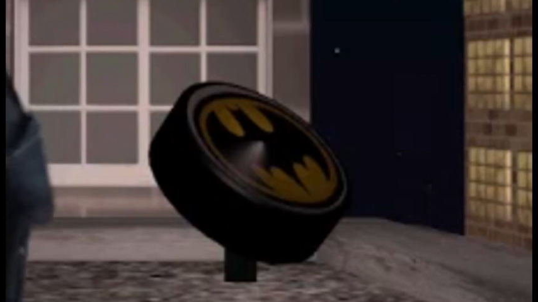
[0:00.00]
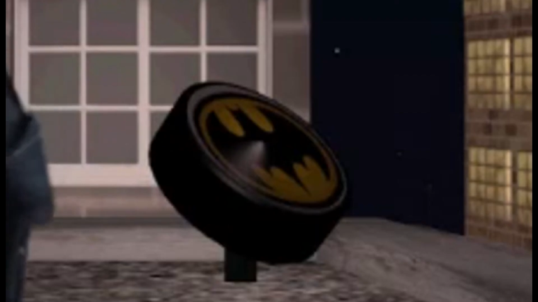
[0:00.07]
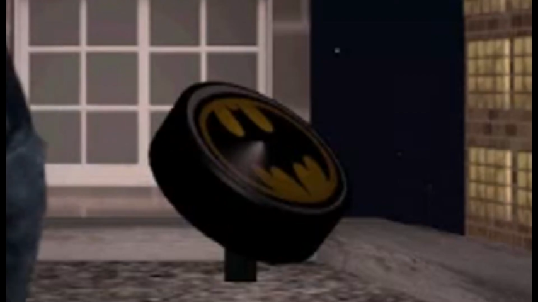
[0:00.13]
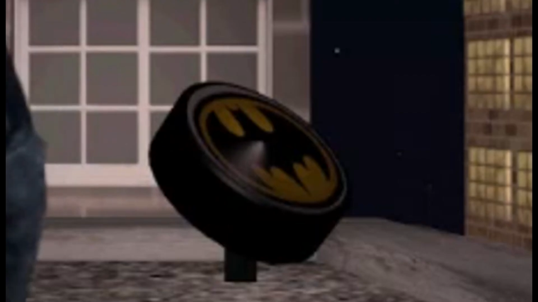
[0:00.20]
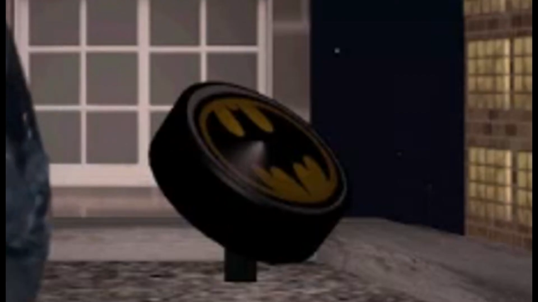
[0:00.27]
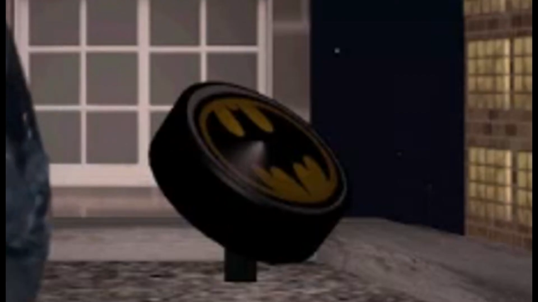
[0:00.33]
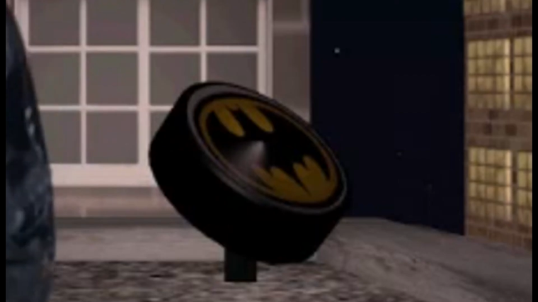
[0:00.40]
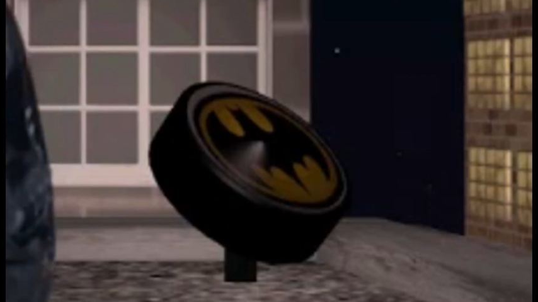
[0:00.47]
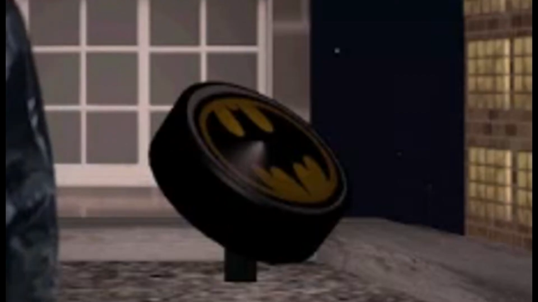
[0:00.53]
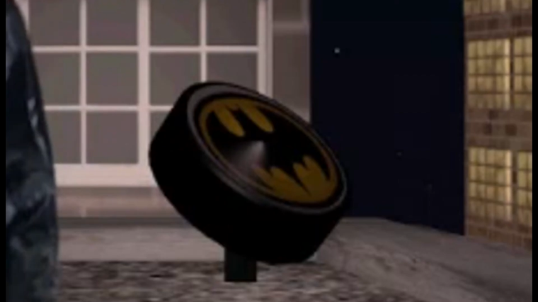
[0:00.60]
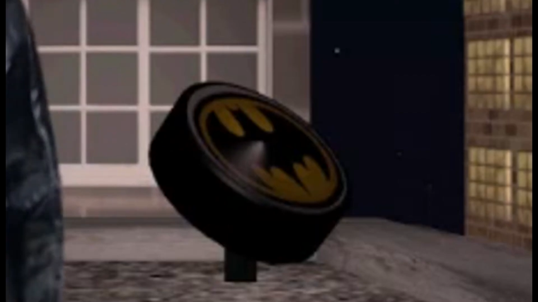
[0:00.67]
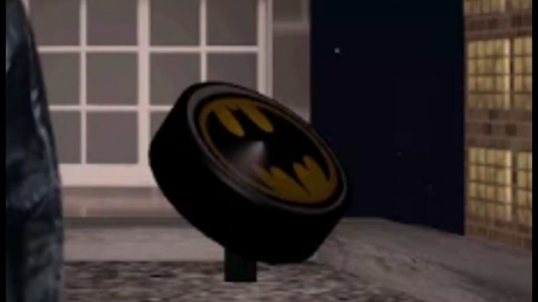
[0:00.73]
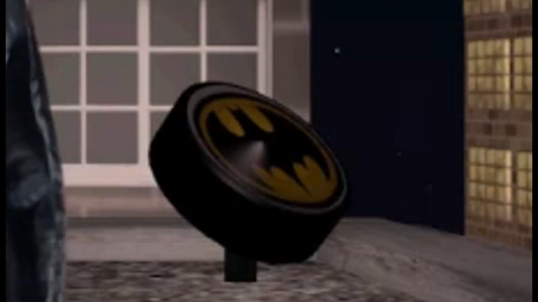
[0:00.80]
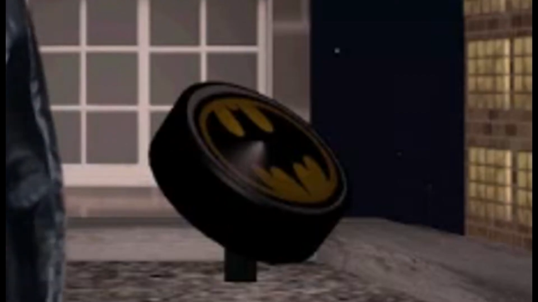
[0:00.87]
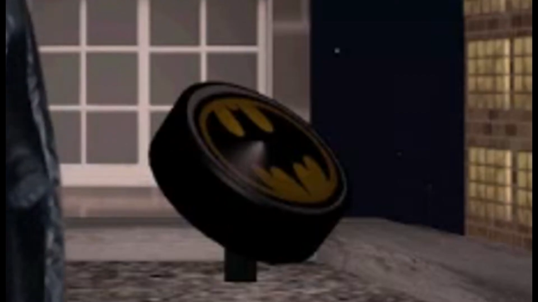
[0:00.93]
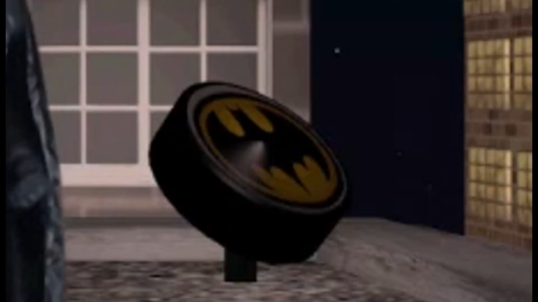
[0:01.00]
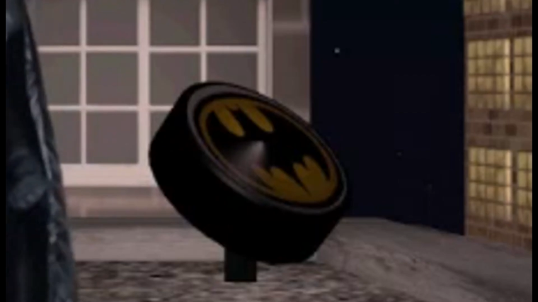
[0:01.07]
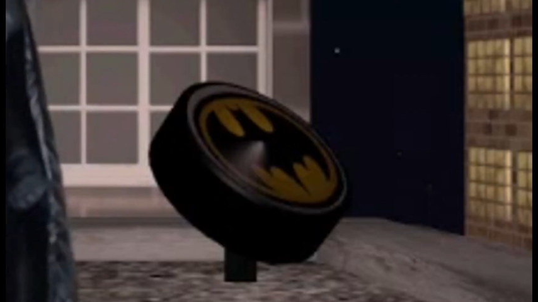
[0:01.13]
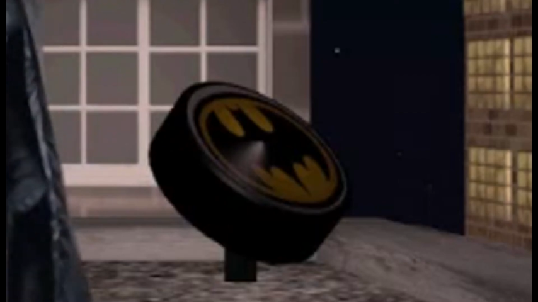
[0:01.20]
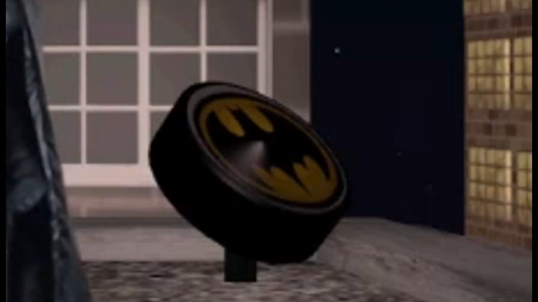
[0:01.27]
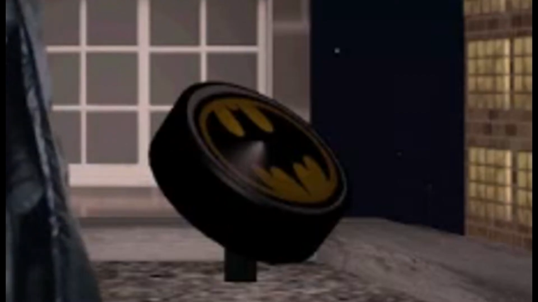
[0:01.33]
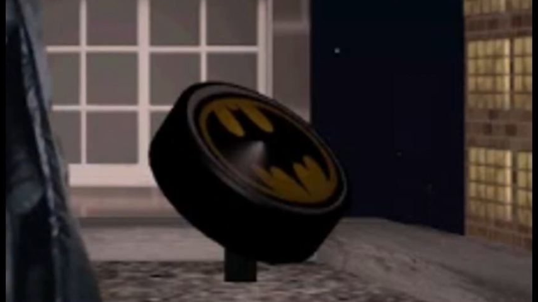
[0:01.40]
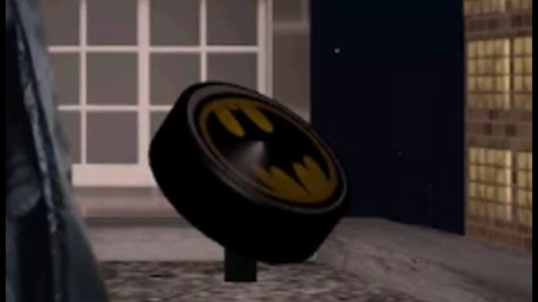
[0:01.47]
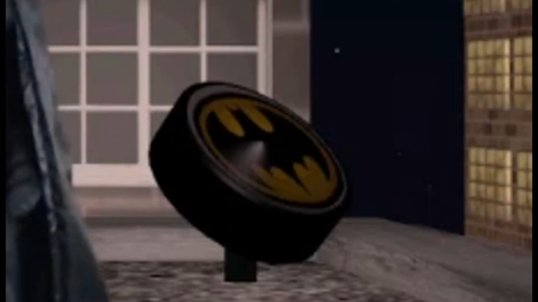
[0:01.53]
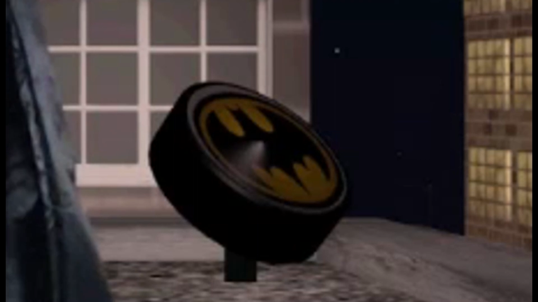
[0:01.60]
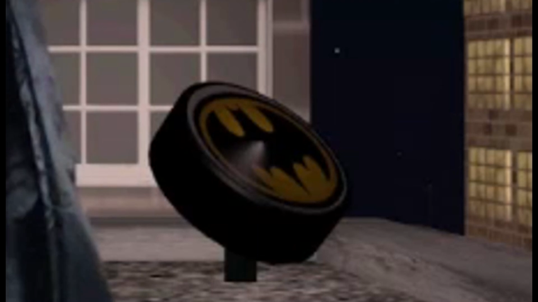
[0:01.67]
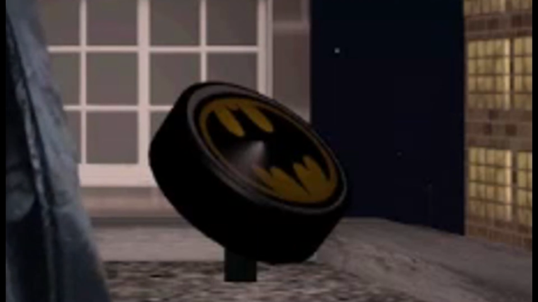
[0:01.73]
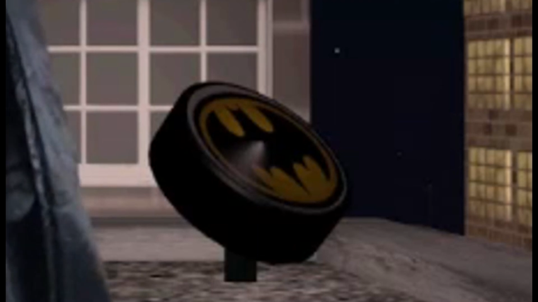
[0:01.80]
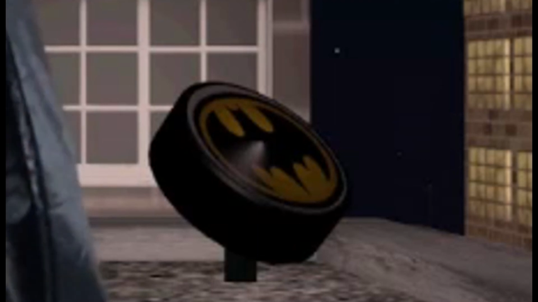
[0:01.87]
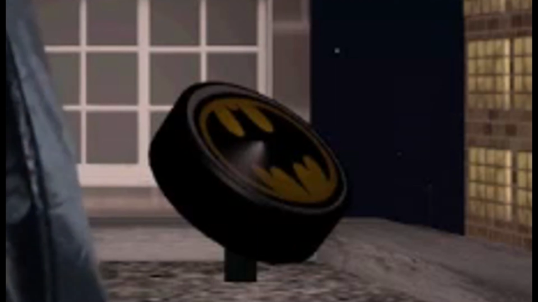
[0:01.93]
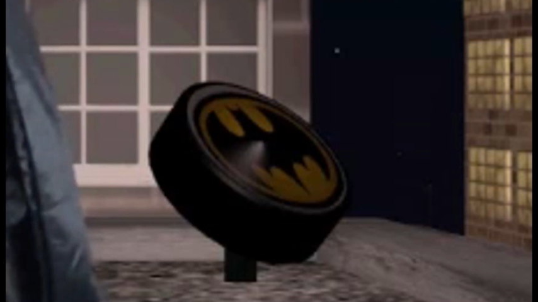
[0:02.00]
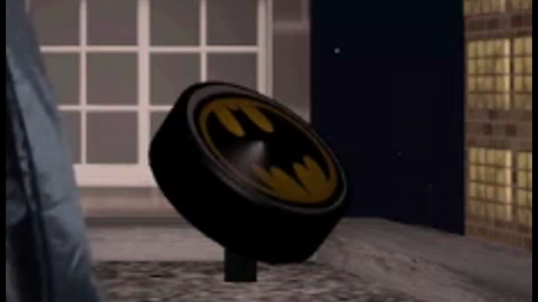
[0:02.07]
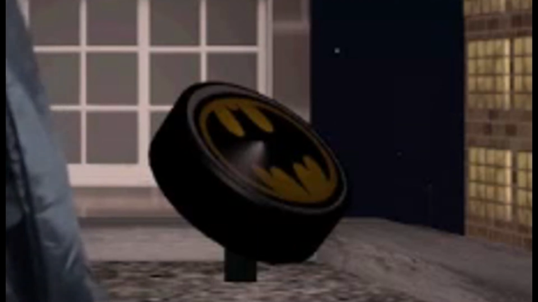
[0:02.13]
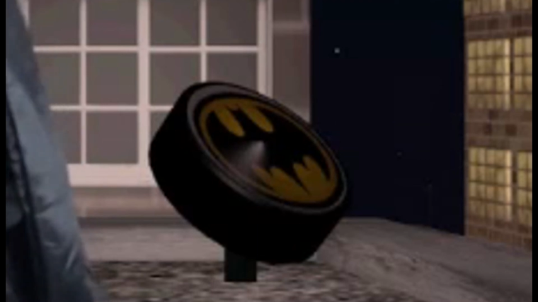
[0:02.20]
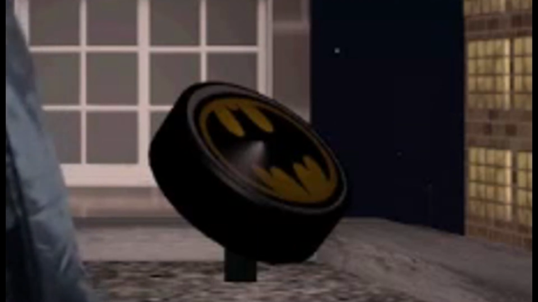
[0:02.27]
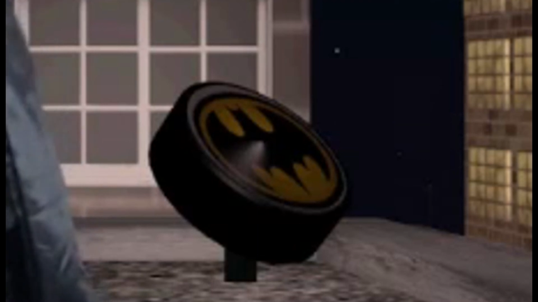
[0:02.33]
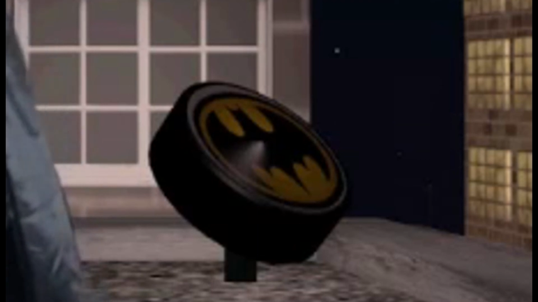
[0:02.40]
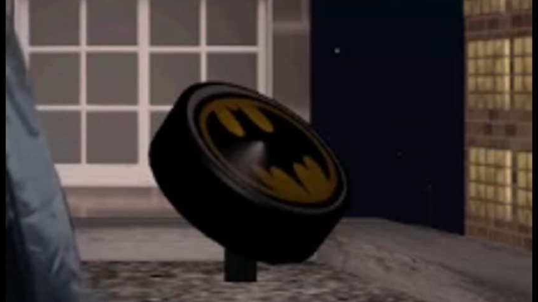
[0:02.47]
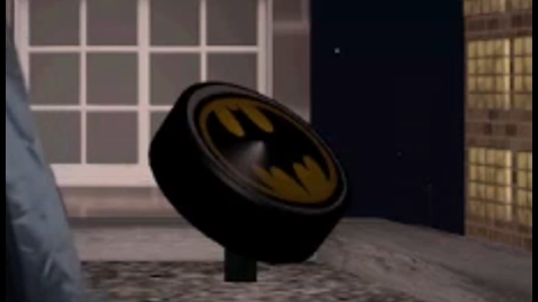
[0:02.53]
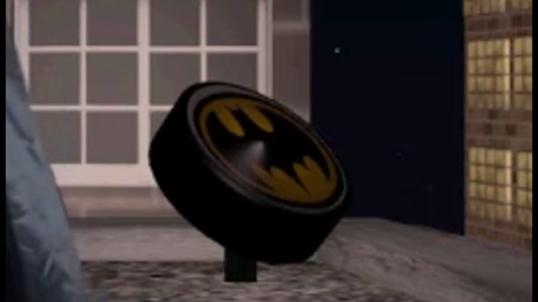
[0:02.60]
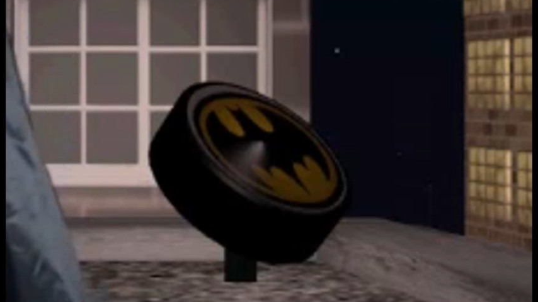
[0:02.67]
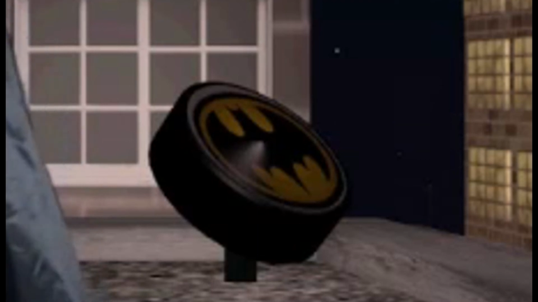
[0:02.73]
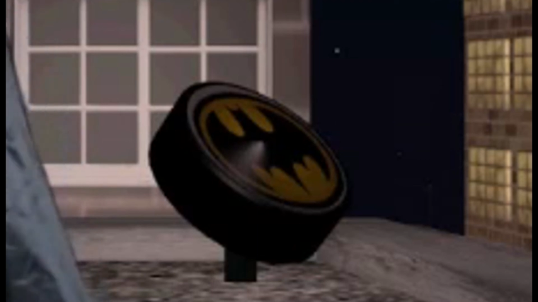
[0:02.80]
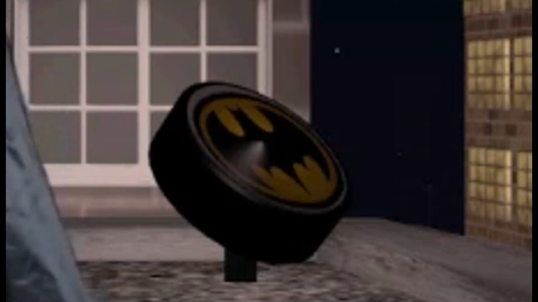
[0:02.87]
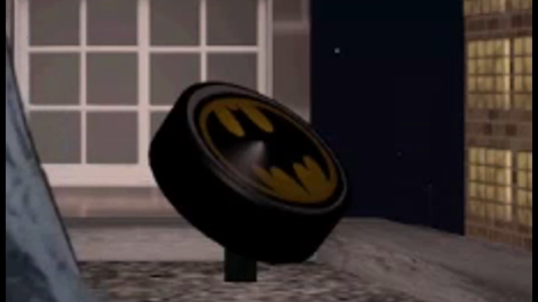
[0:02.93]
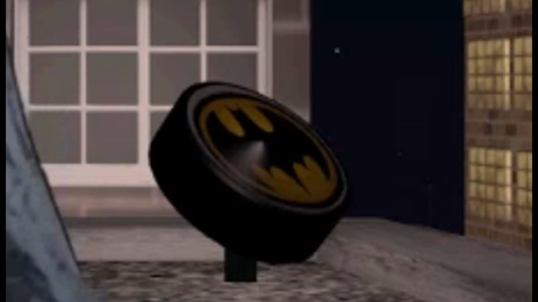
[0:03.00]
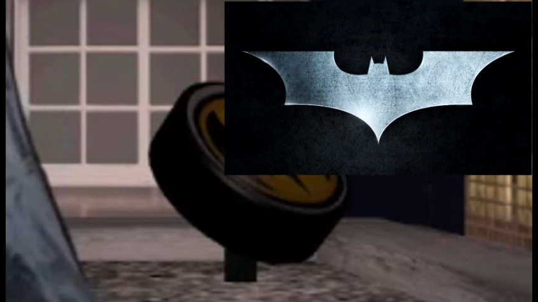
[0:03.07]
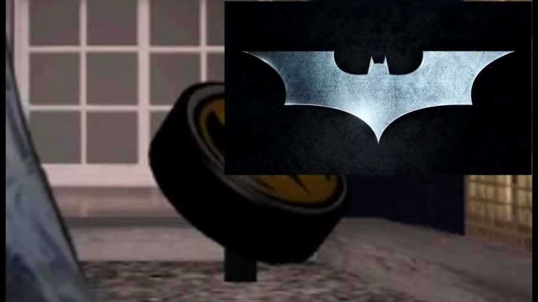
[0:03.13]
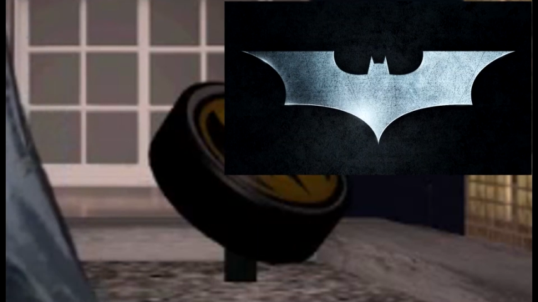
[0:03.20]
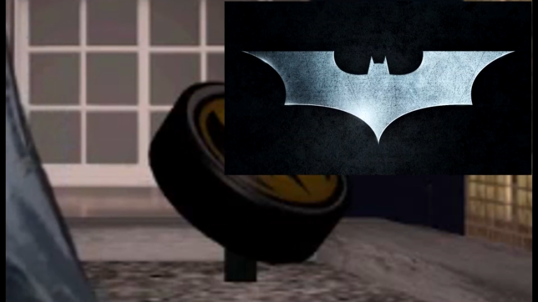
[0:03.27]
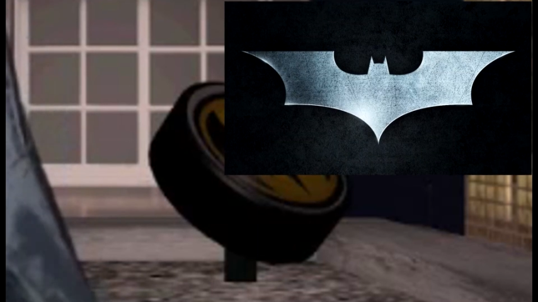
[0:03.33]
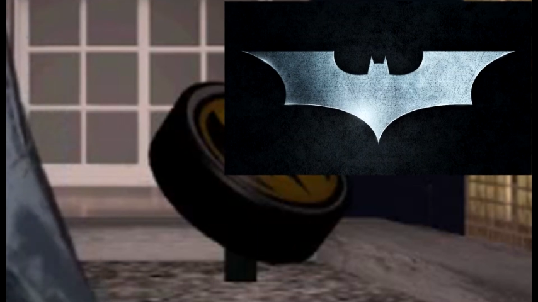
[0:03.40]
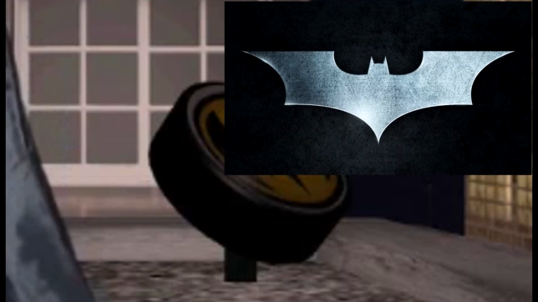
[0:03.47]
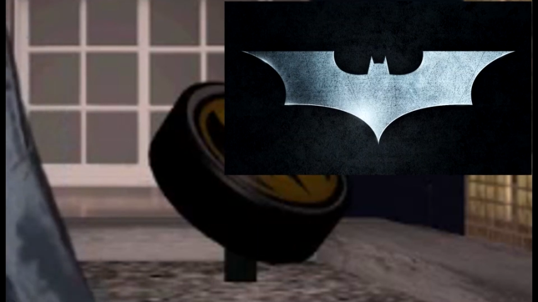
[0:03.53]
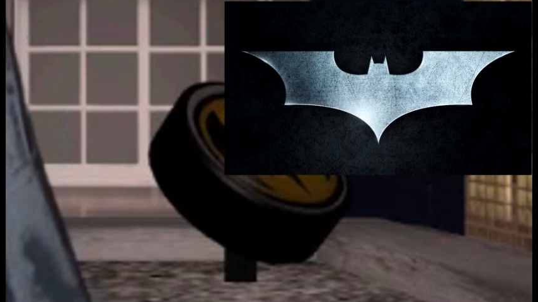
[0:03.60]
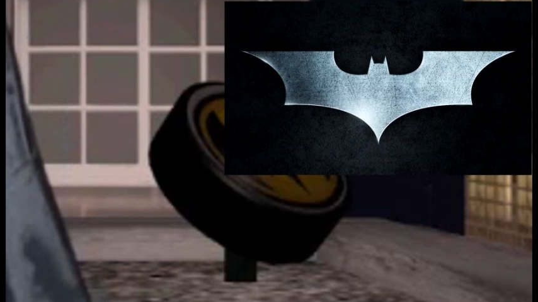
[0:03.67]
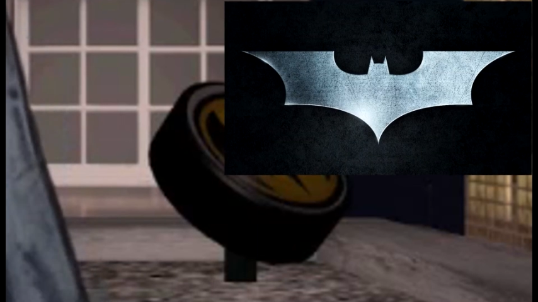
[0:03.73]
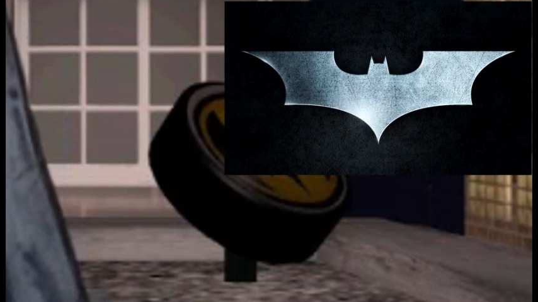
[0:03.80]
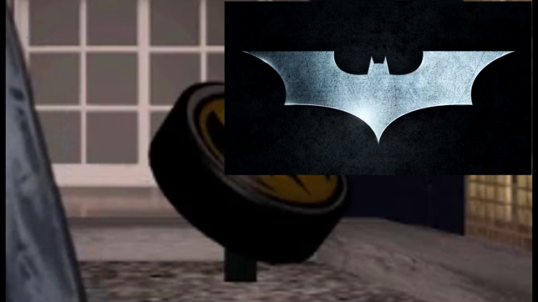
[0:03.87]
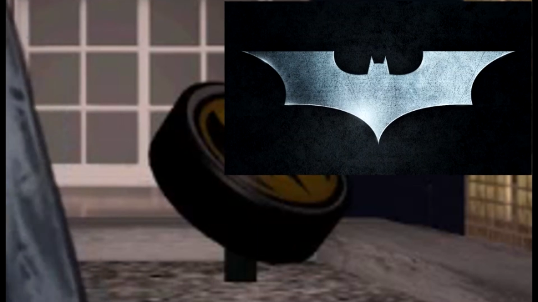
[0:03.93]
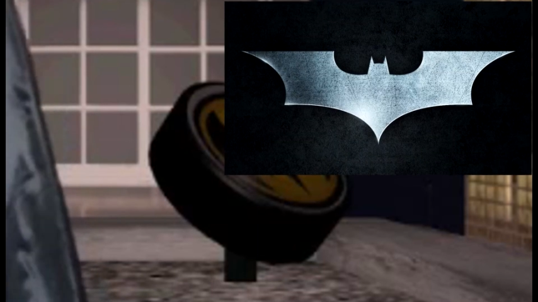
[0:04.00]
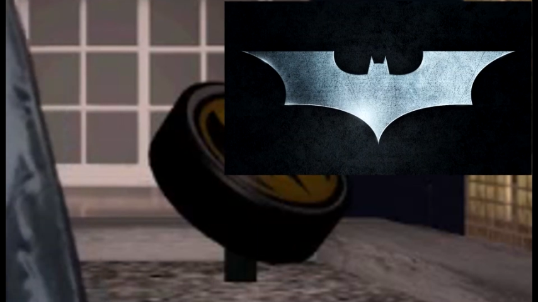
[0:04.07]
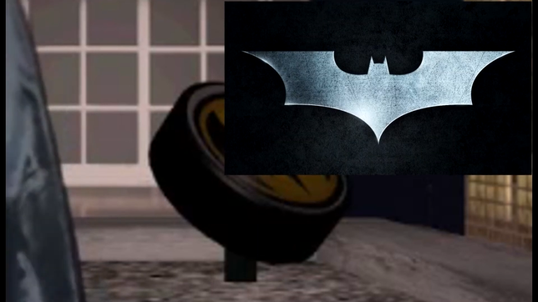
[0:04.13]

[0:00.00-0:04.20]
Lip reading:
Nobody's mouth can be seen.